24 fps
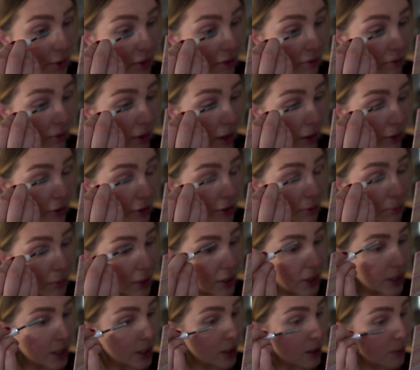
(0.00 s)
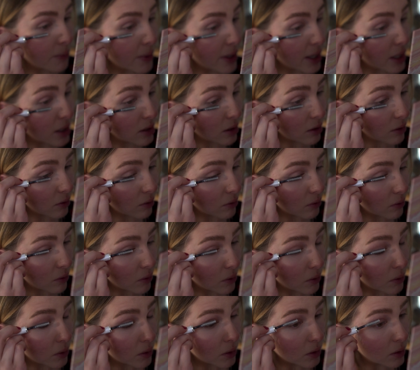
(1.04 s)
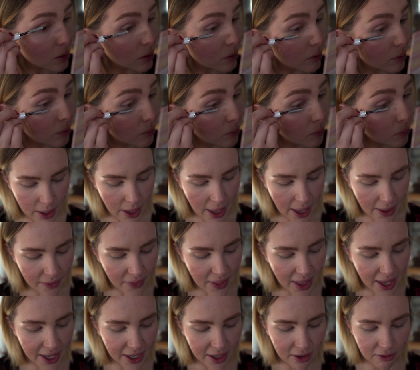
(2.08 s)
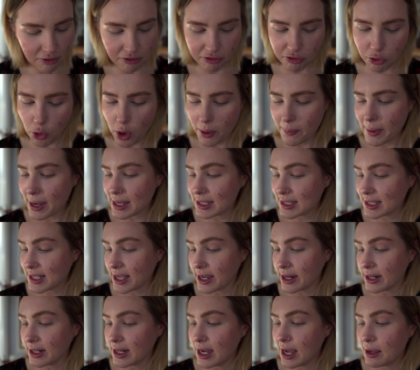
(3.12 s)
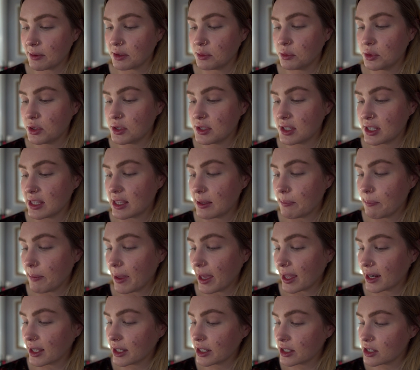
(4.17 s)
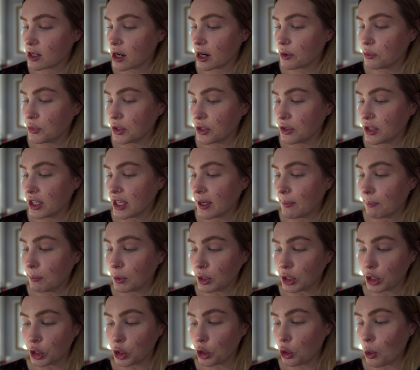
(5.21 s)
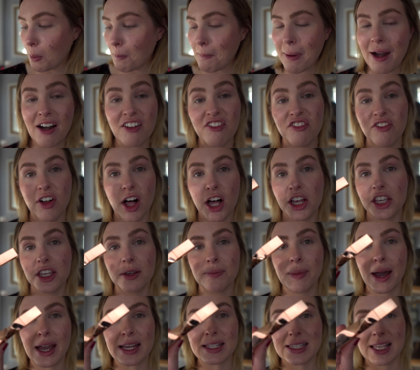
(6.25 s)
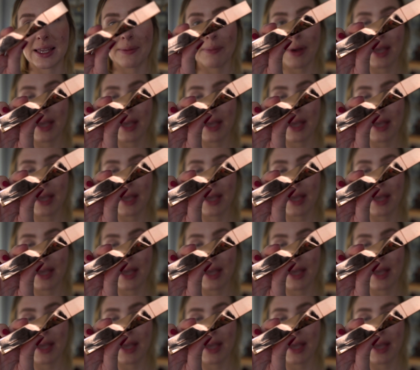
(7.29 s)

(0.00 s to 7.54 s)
with volume a little bit. And then for mascara, I'm going to be using the Manica Dar Beauty Bloom Volumizing